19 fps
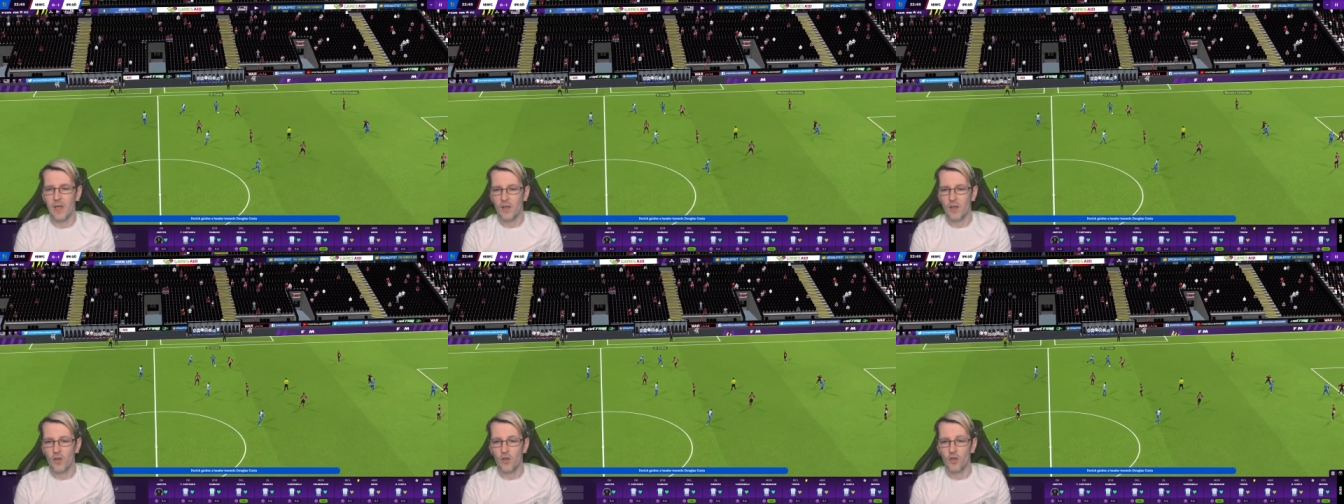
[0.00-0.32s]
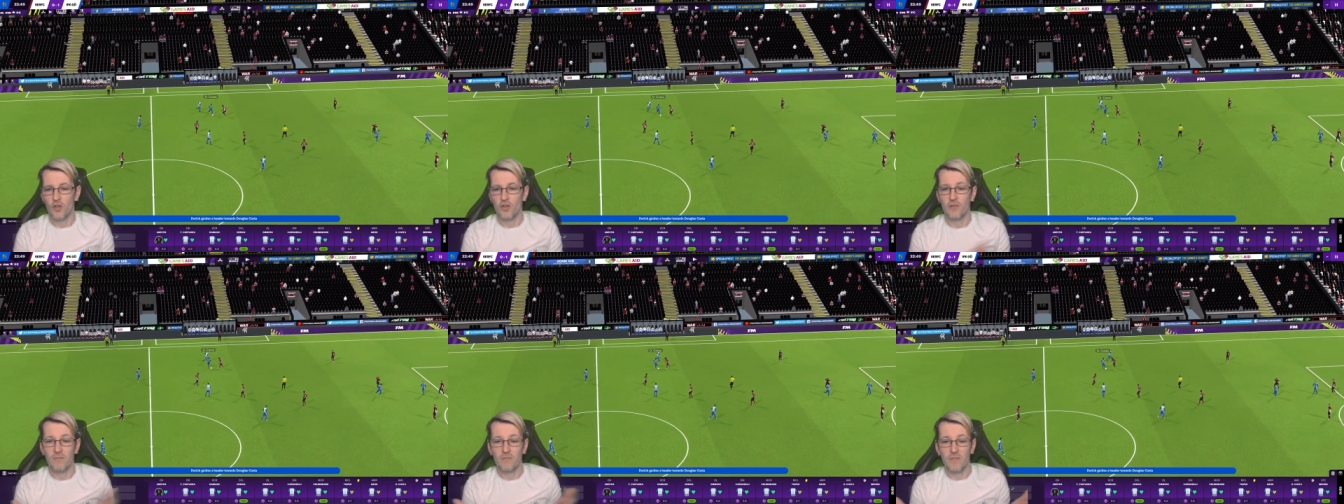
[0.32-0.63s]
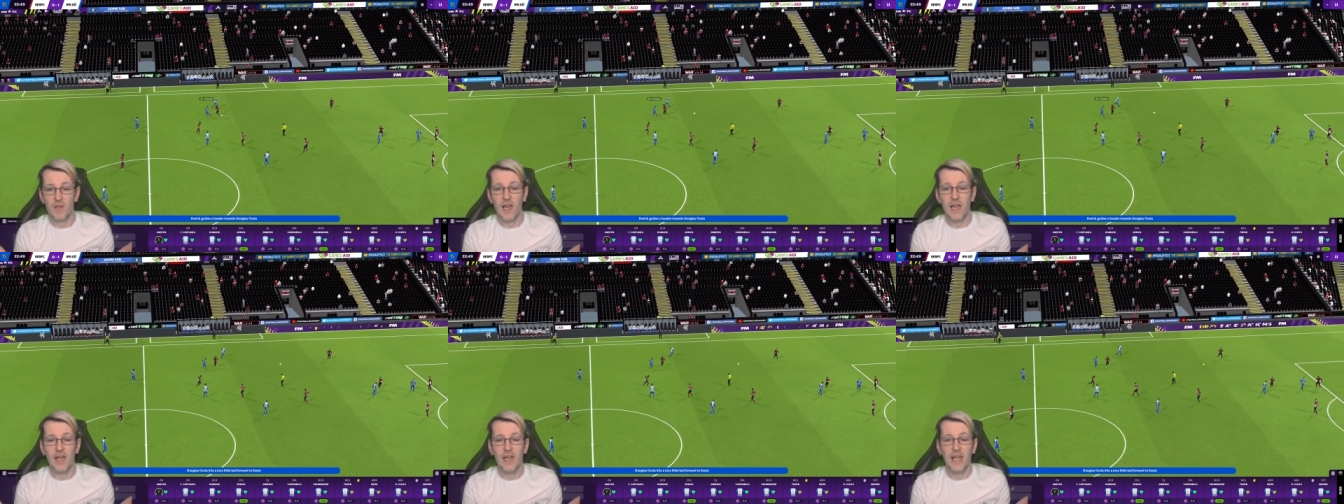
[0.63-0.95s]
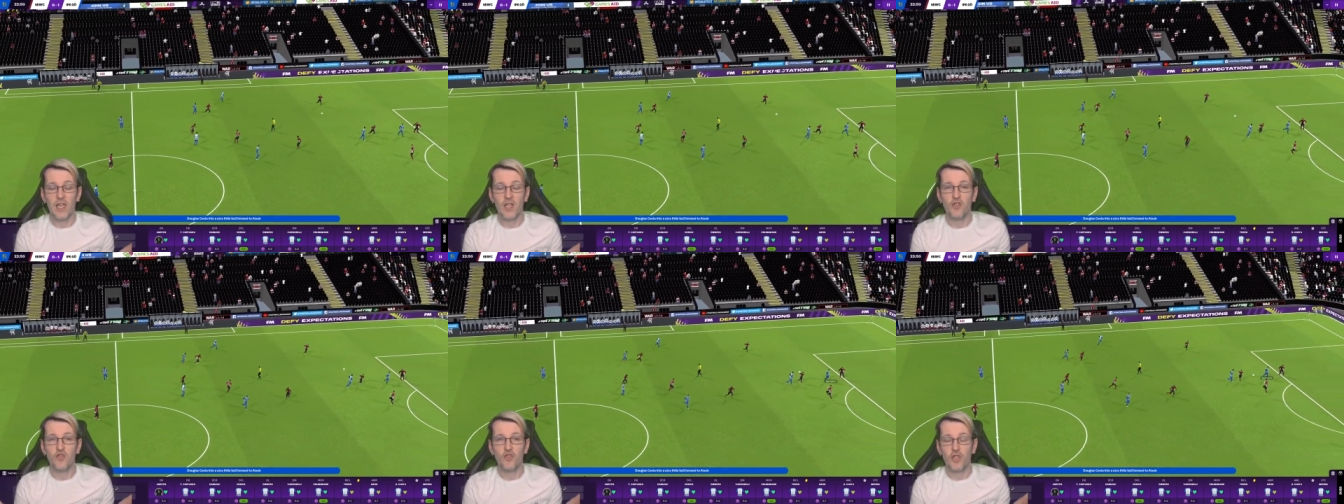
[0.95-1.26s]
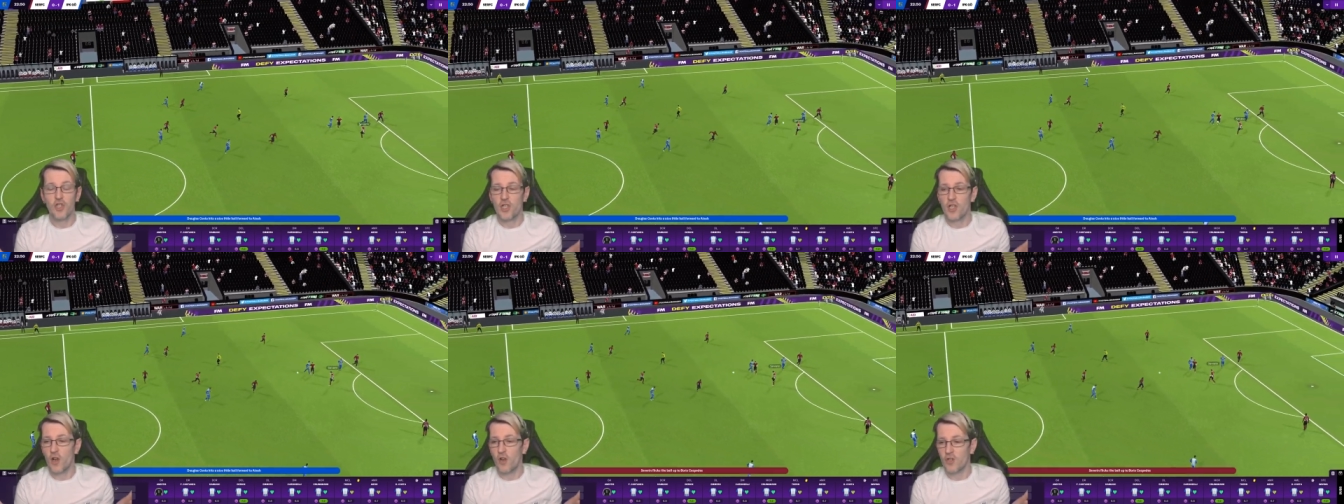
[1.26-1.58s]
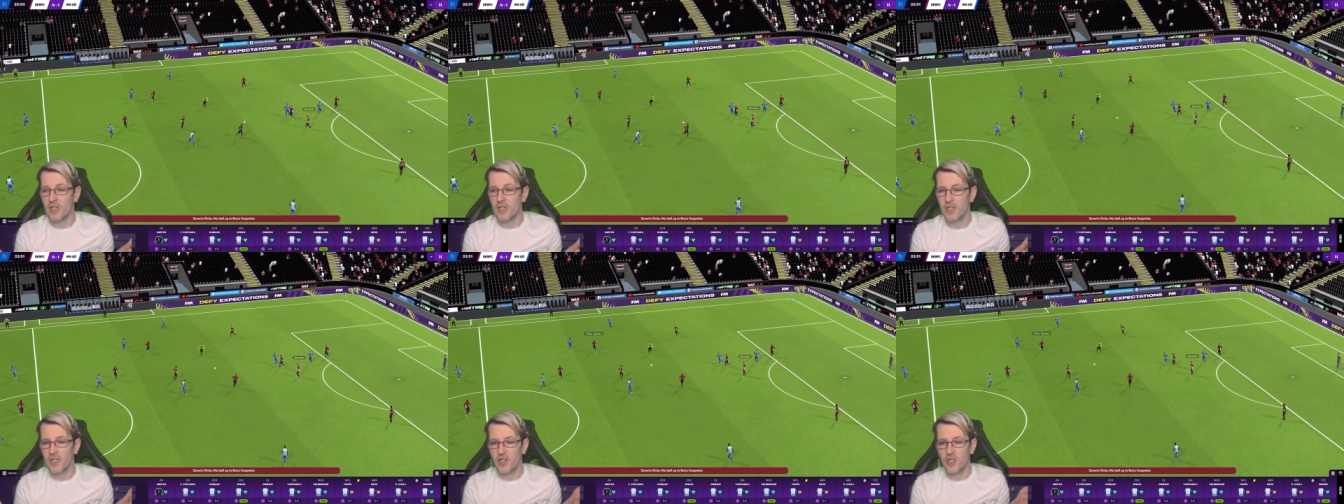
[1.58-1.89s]
because an extra slot
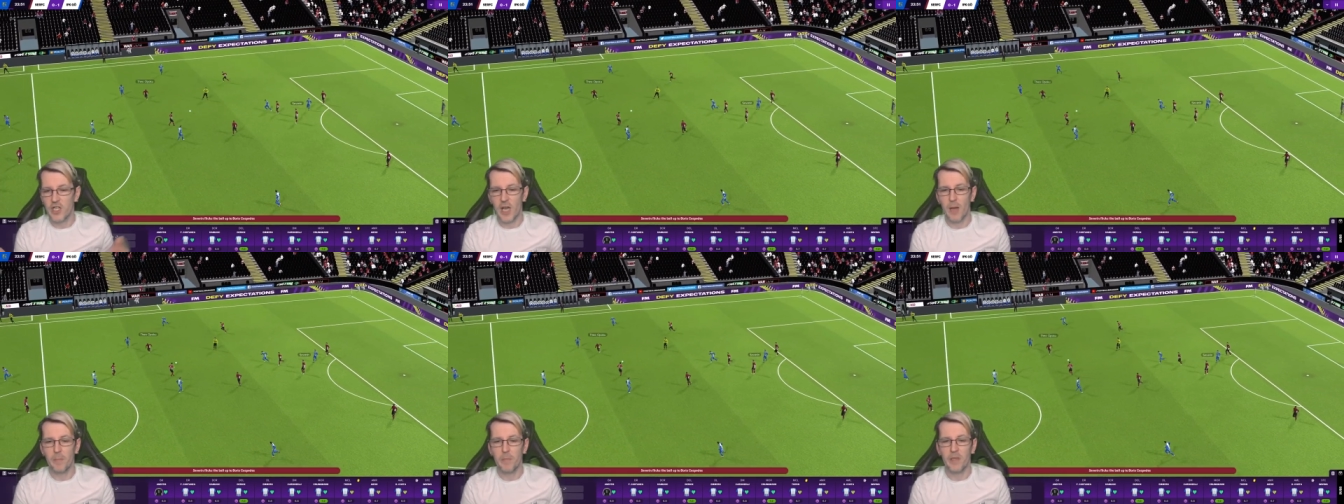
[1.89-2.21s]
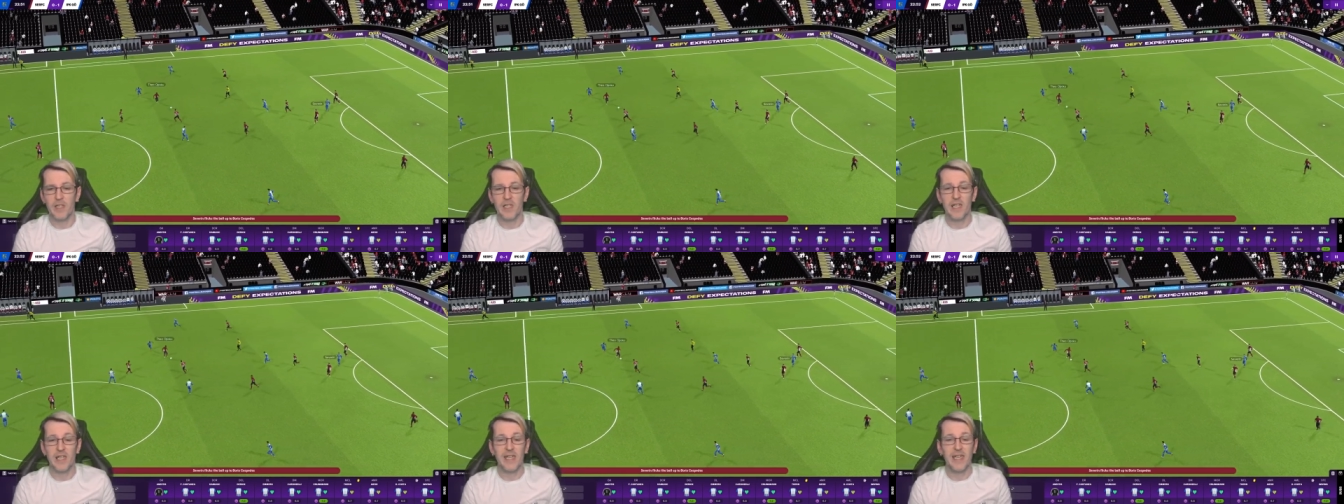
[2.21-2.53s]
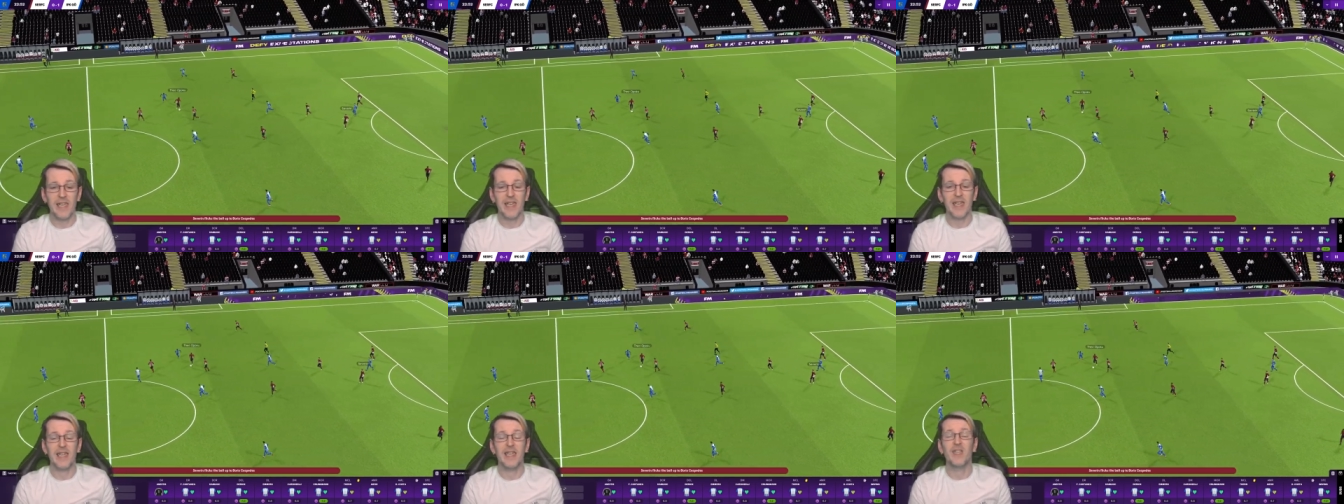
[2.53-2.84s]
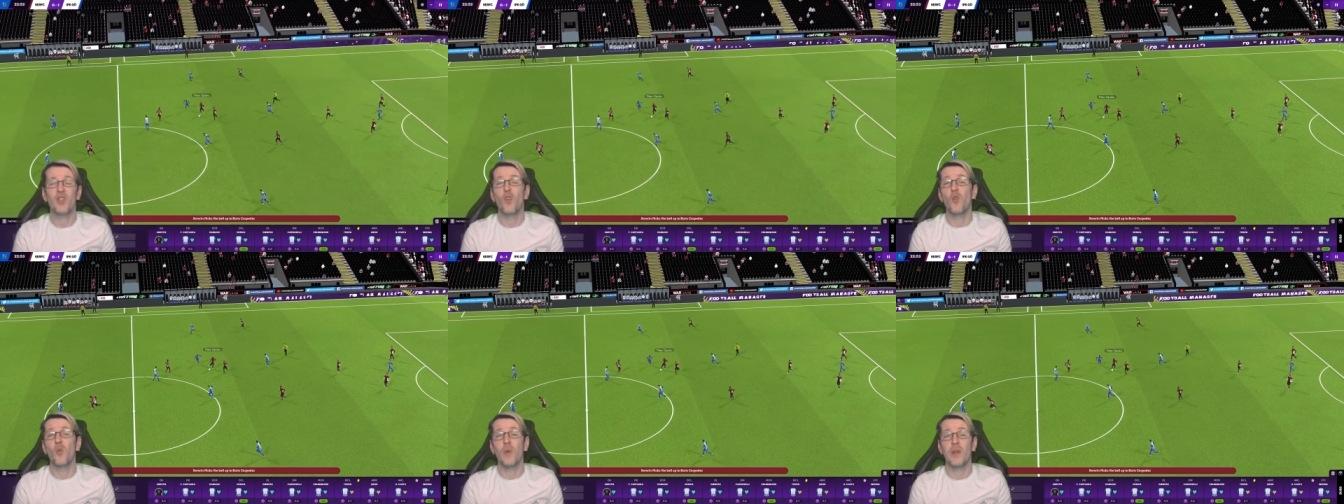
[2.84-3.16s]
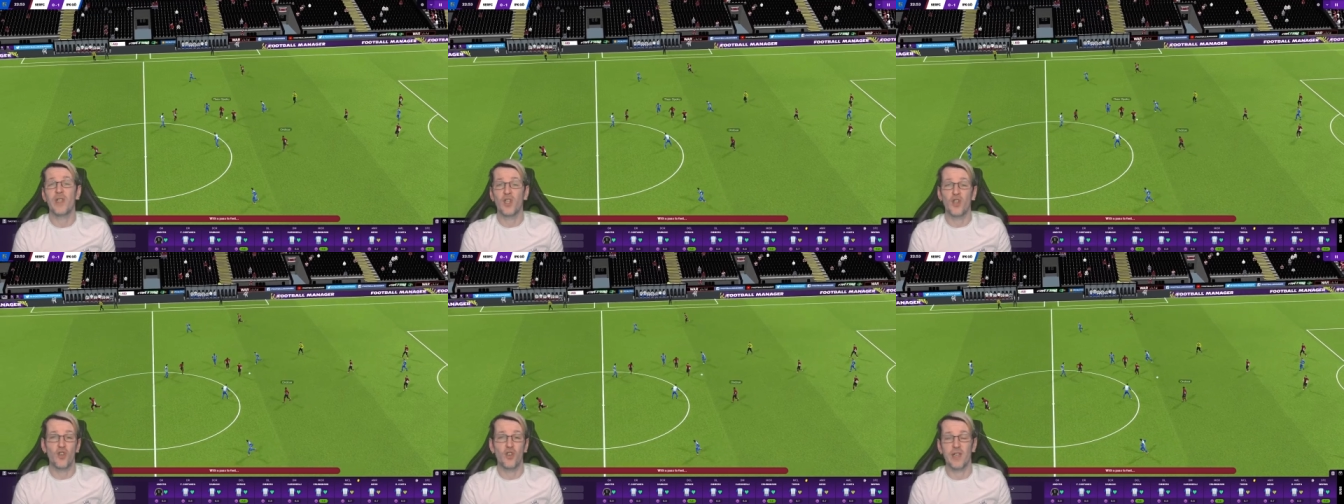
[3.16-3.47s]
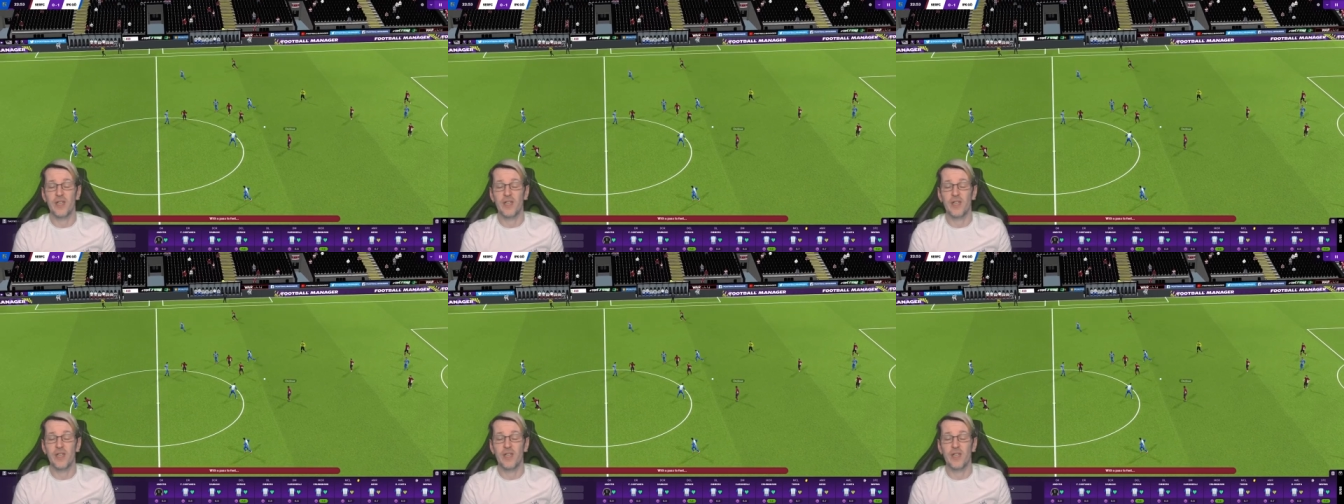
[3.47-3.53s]
in the Champions League is always good,